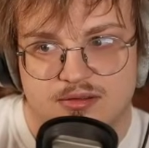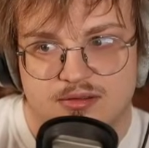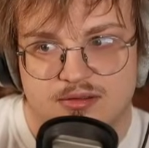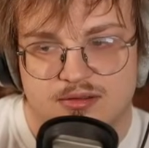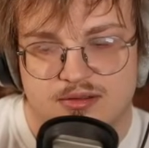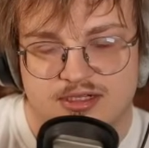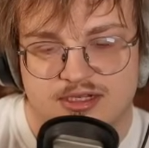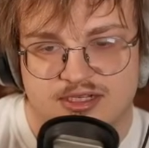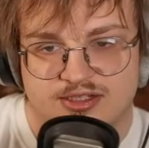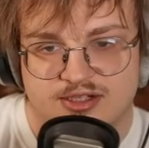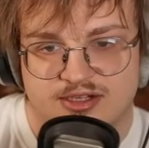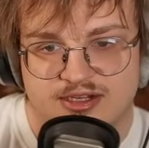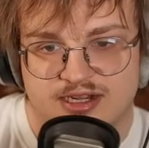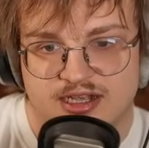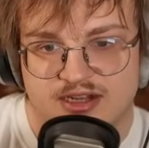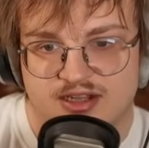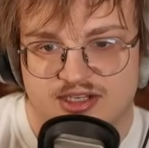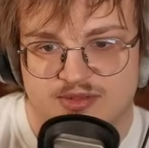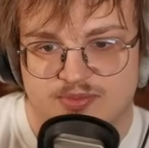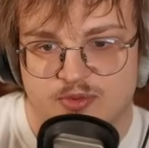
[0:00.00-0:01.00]
doesn't
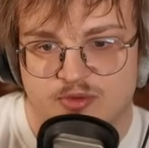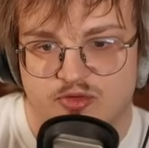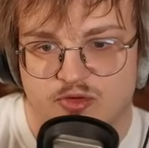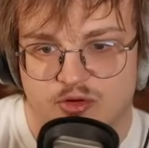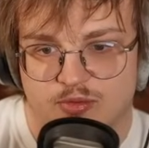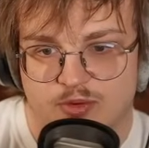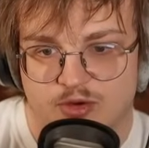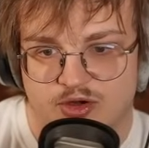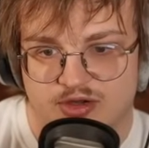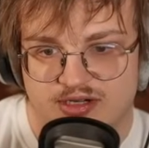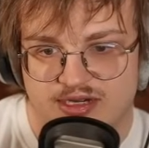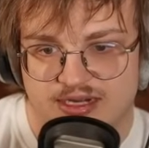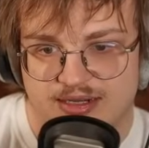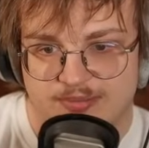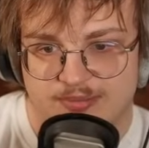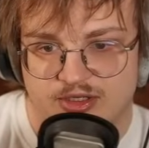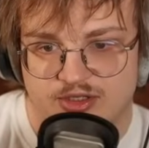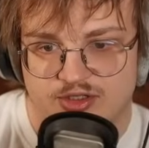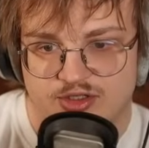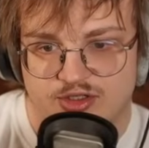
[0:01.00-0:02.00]
kill us before burn
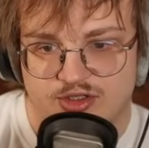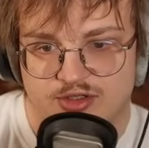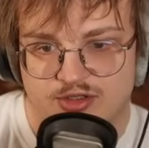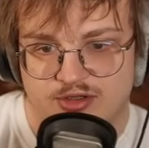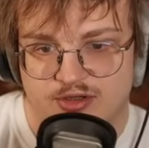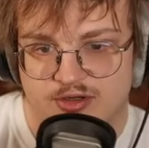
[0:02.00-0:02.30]
damage.